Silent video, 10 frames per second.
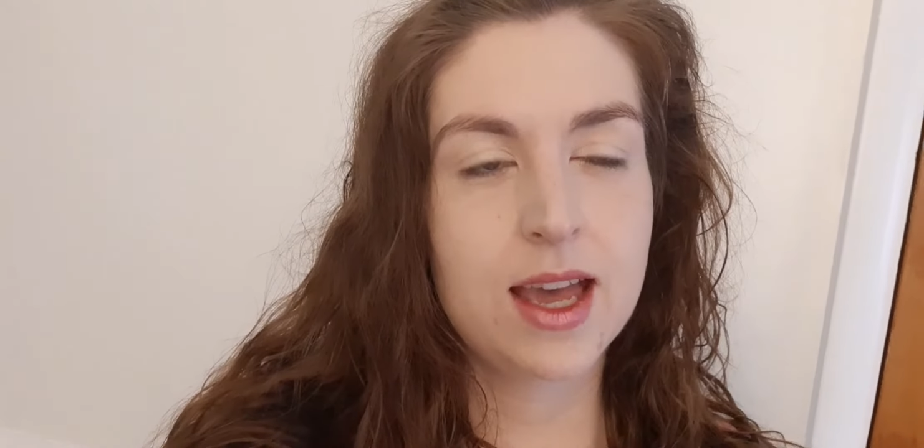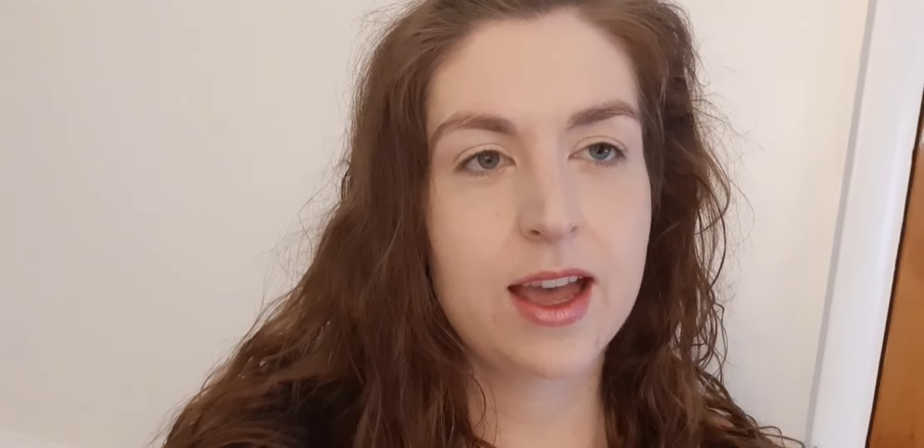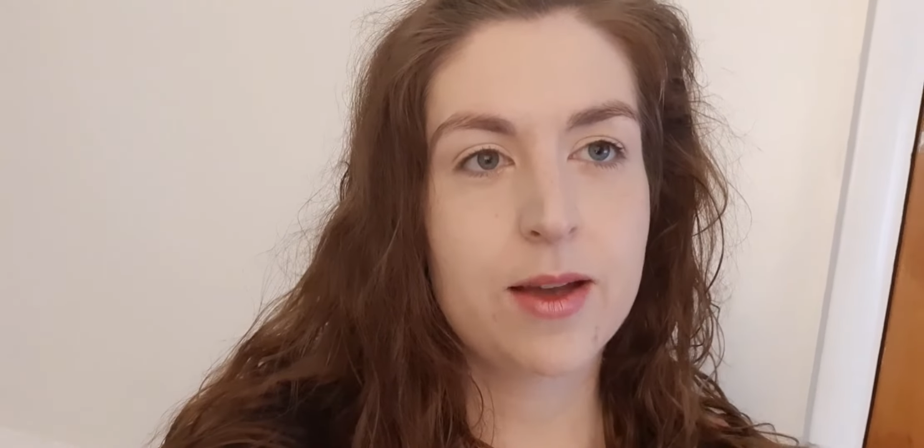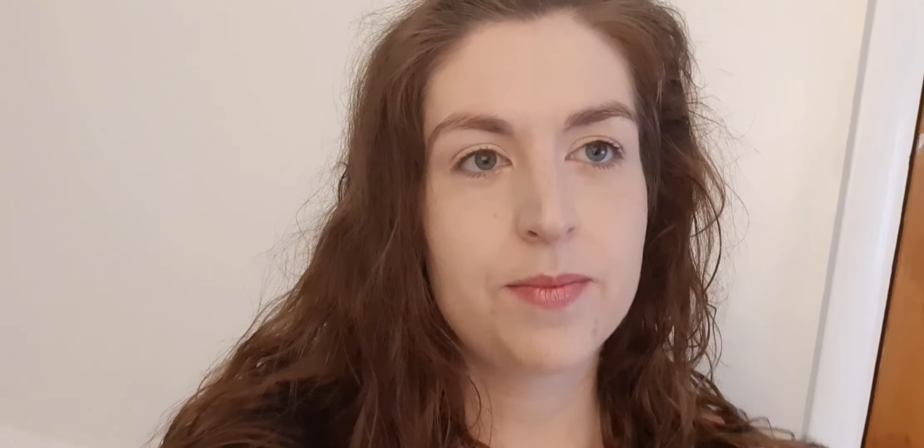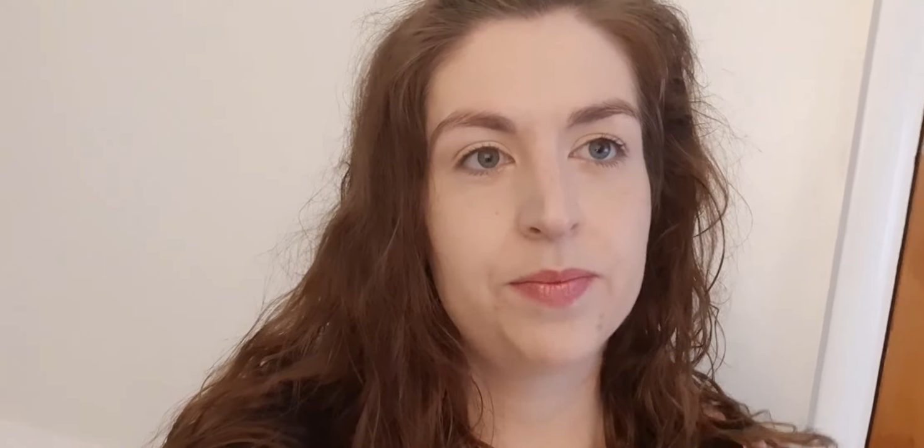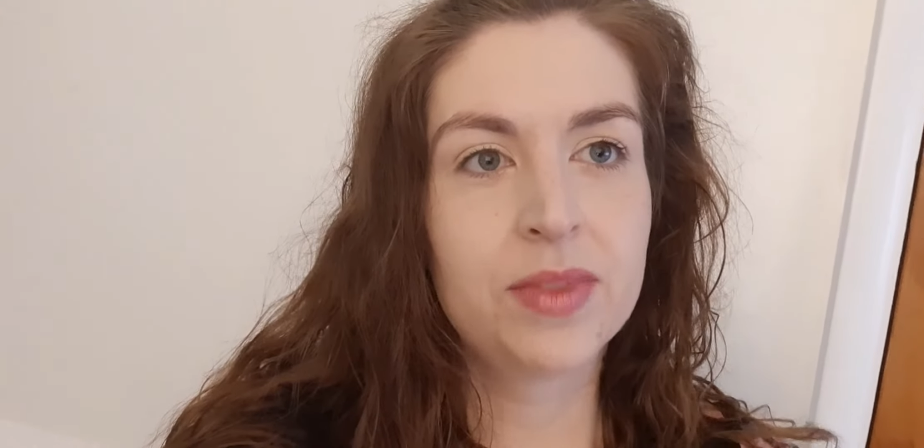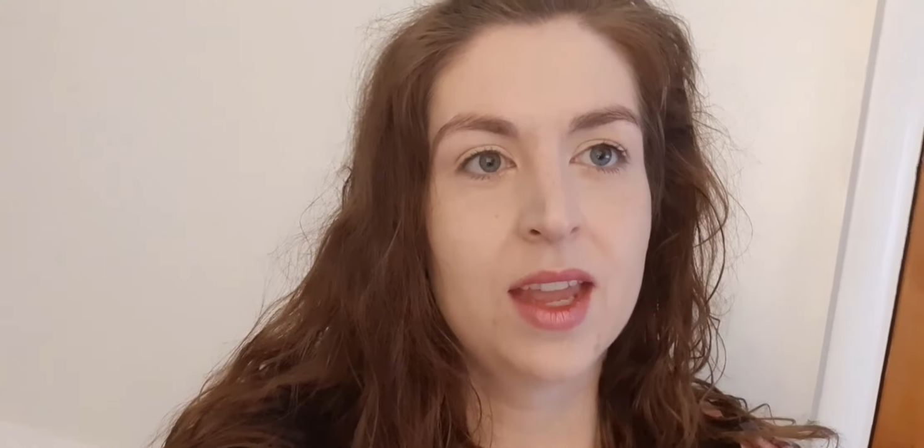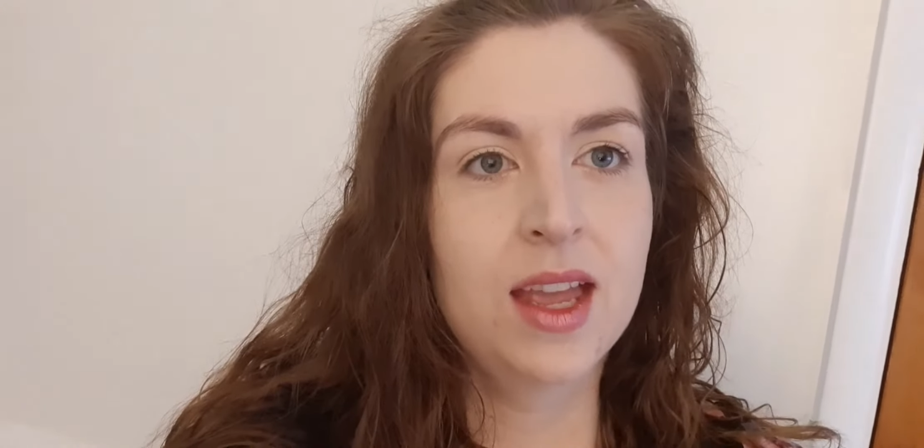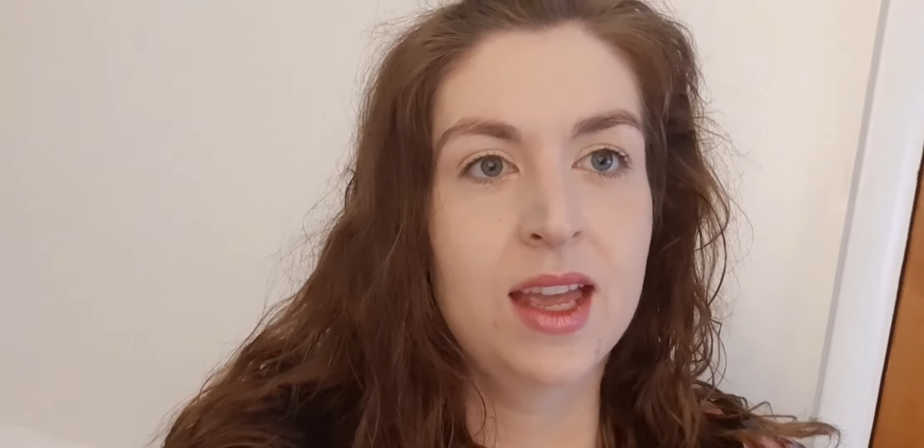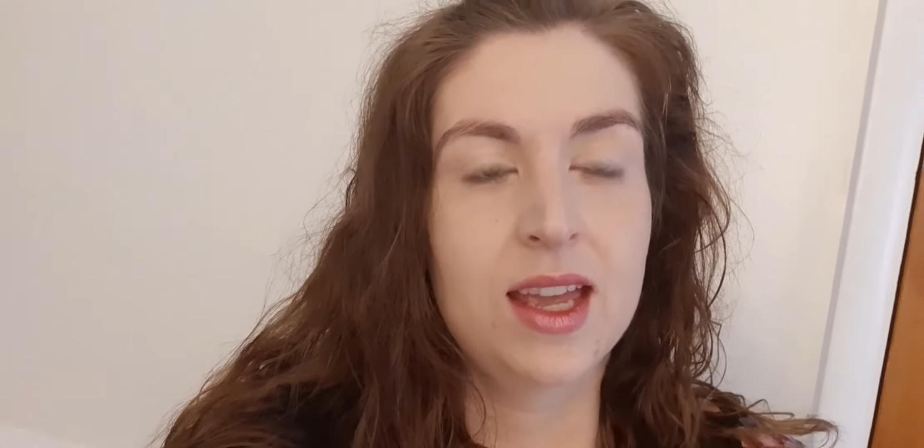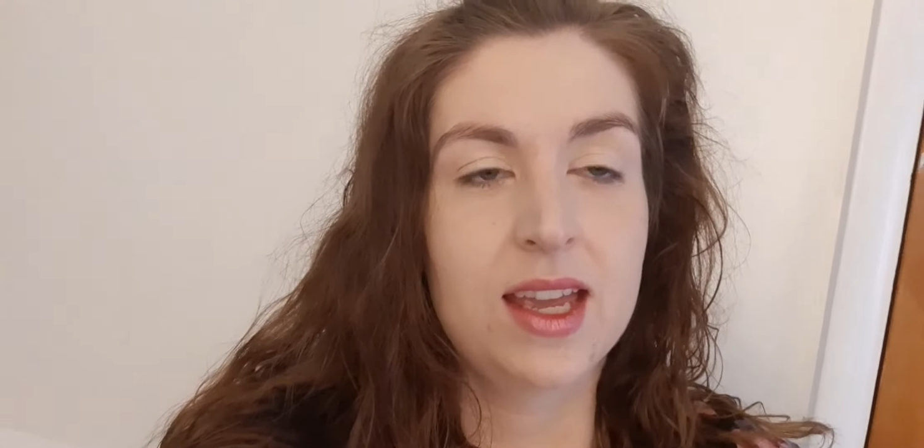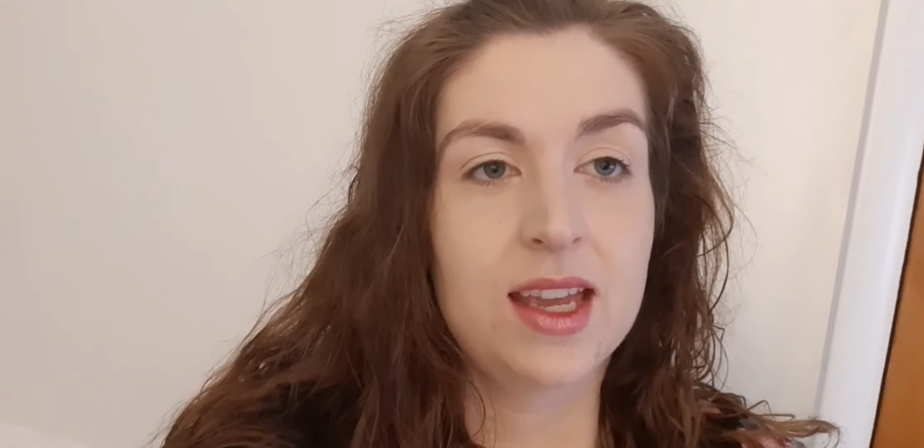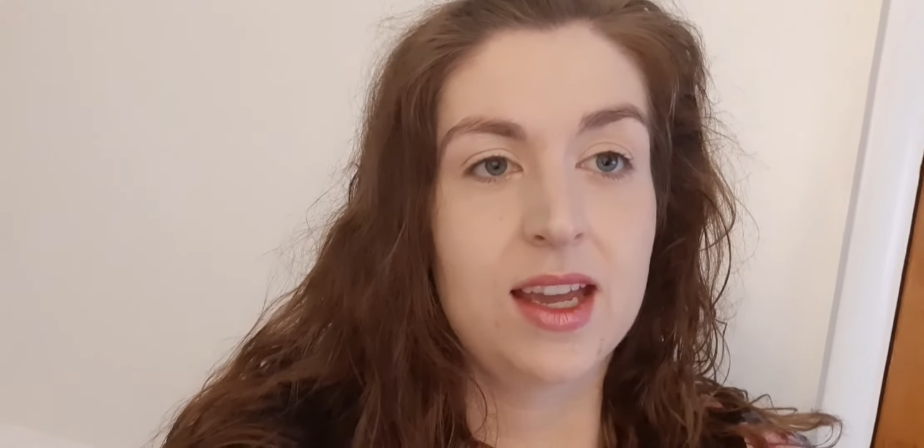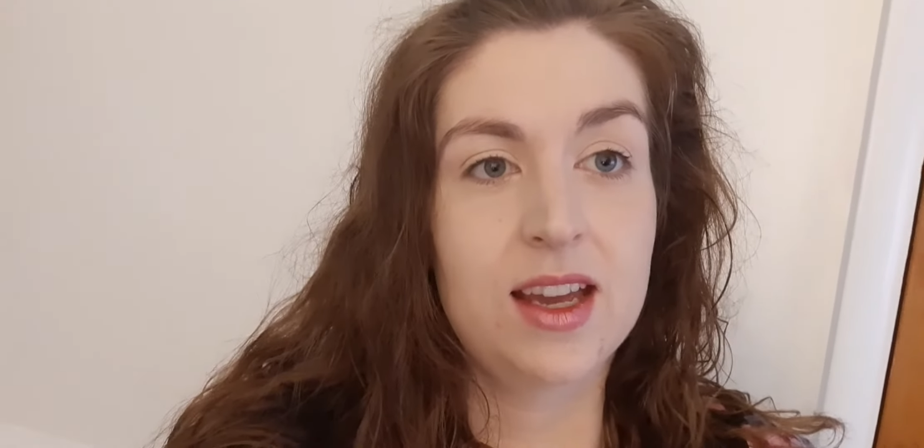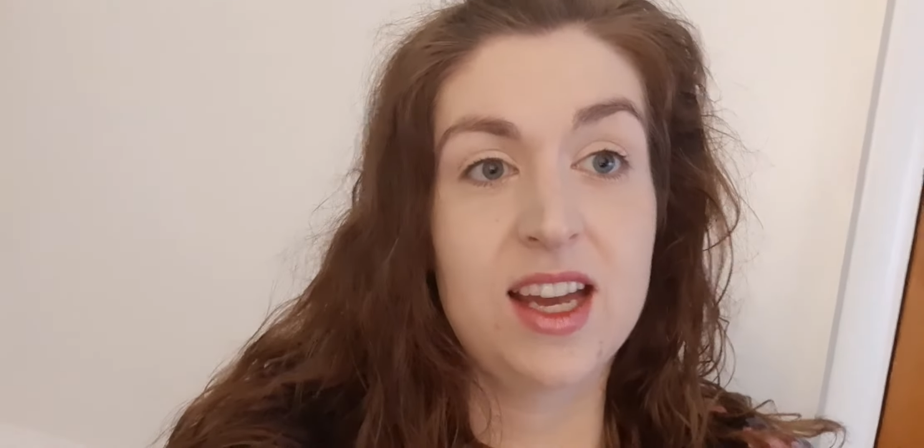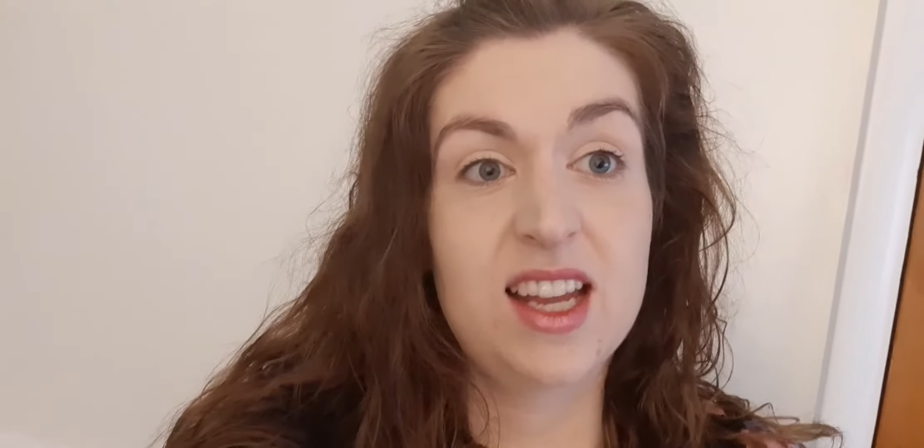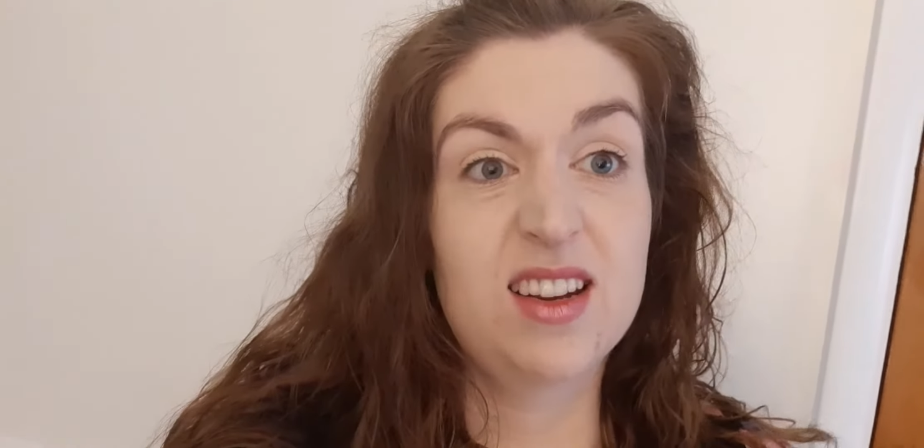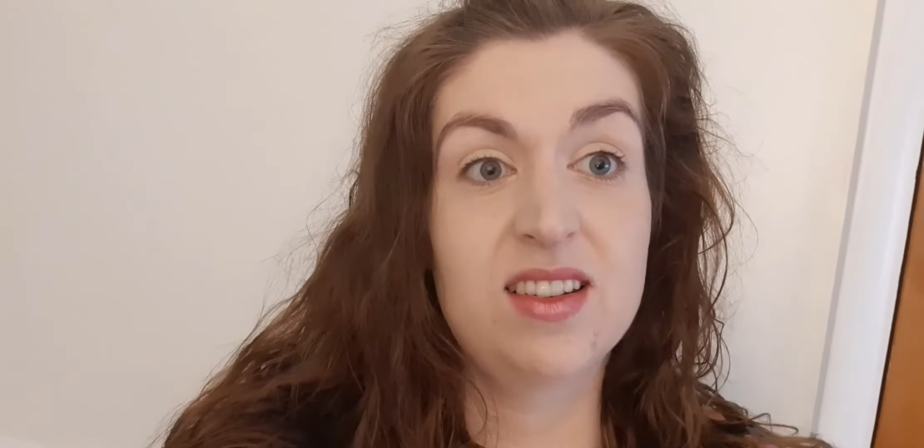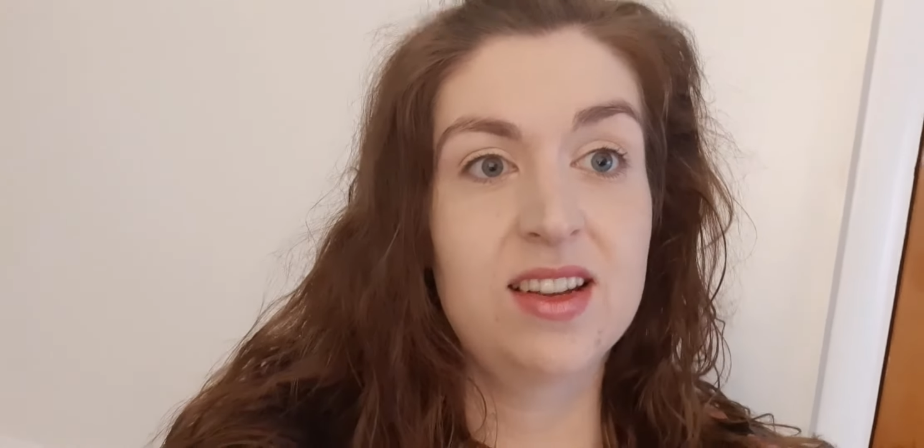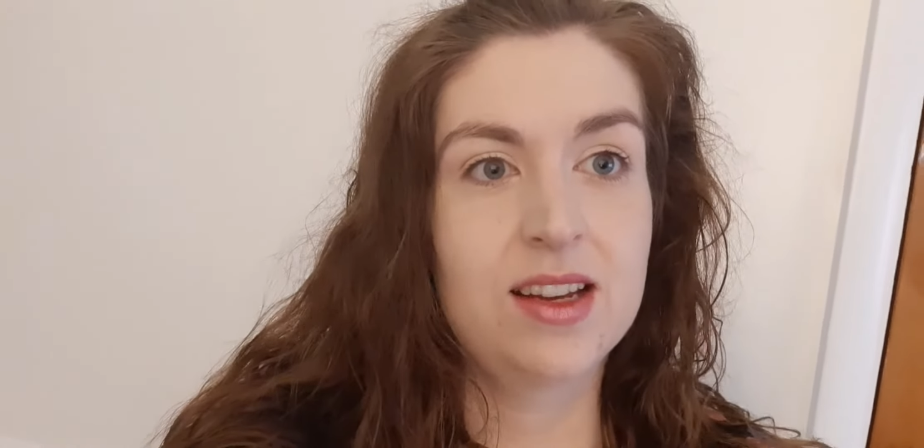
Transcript: and